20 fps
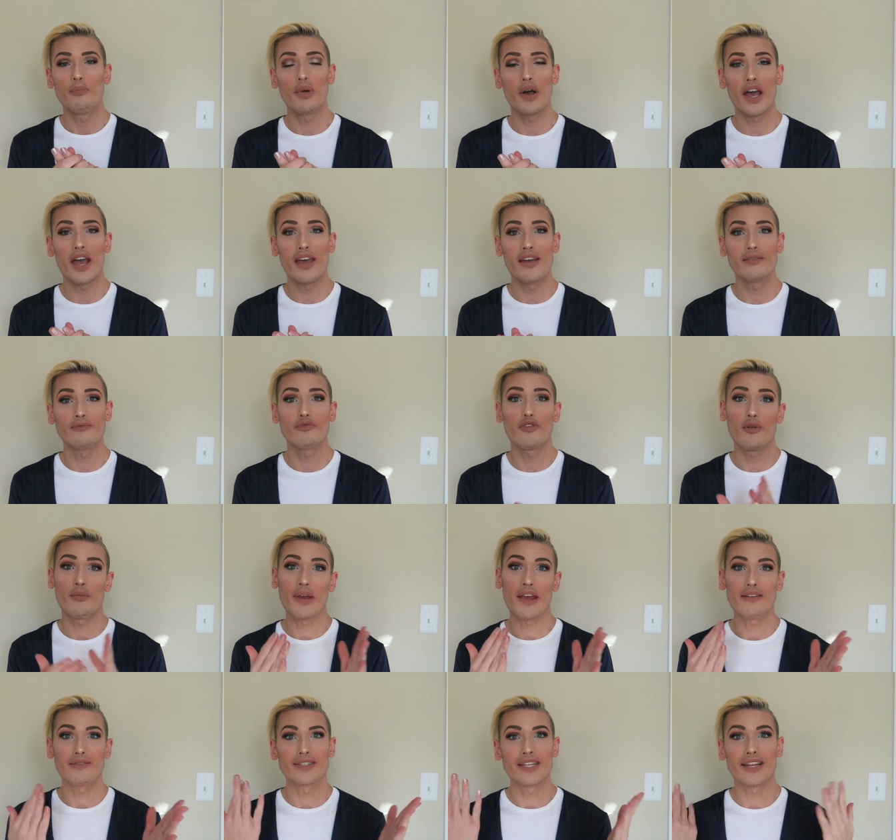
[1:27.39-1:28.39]
but for
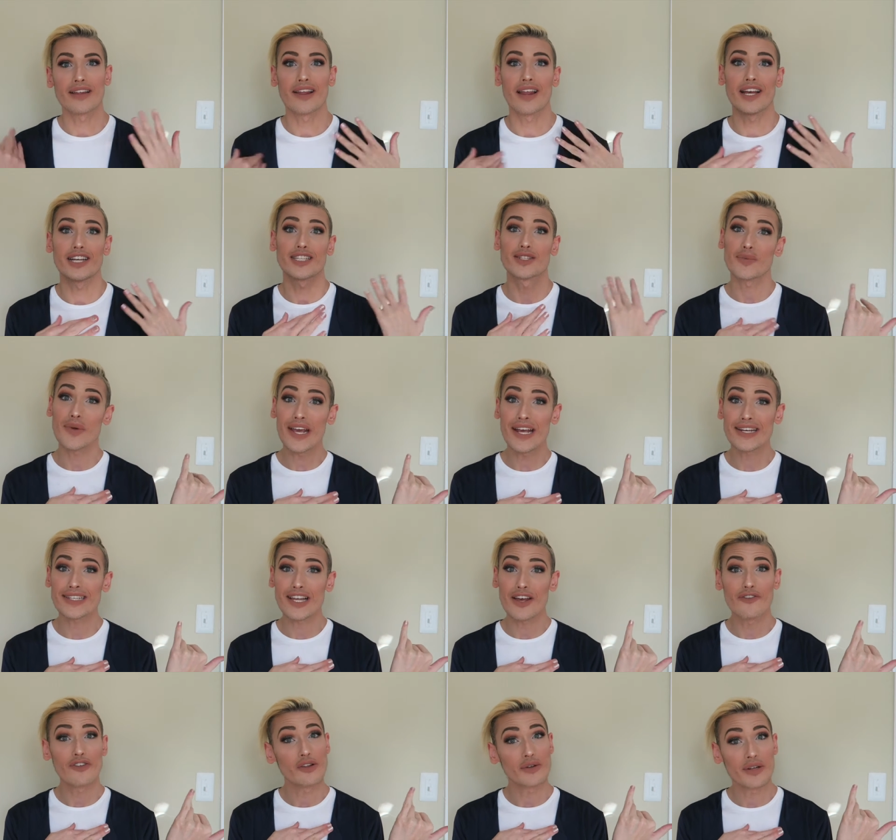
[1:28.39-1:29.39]
me, it was filmed last week
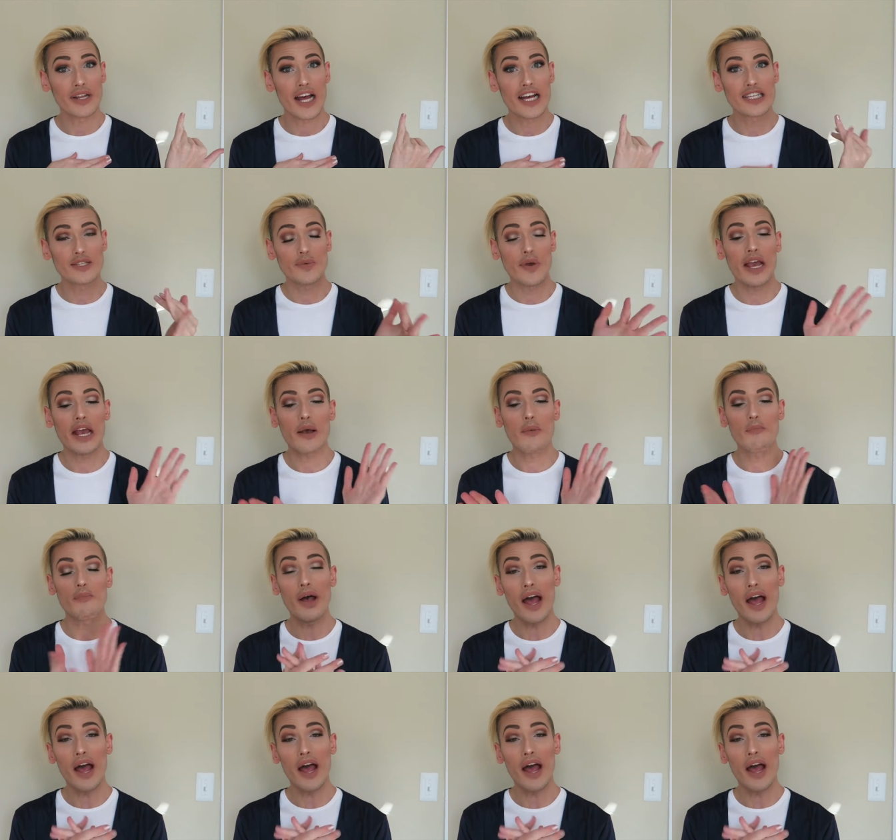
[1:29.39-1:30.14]
because I filmed it last week,